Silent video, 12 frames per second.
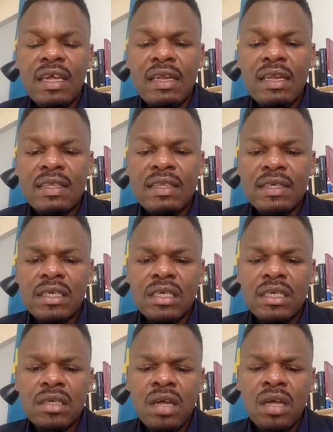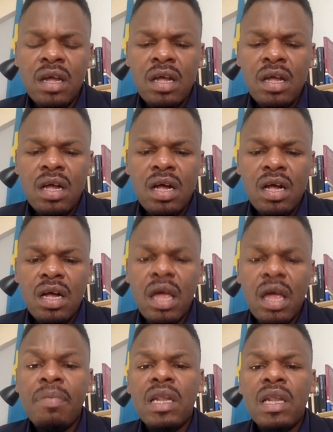in the
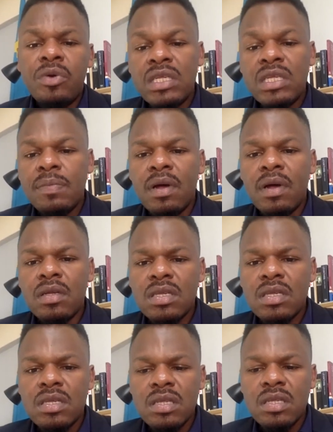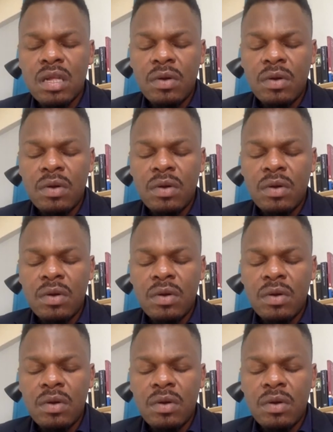Ebola response,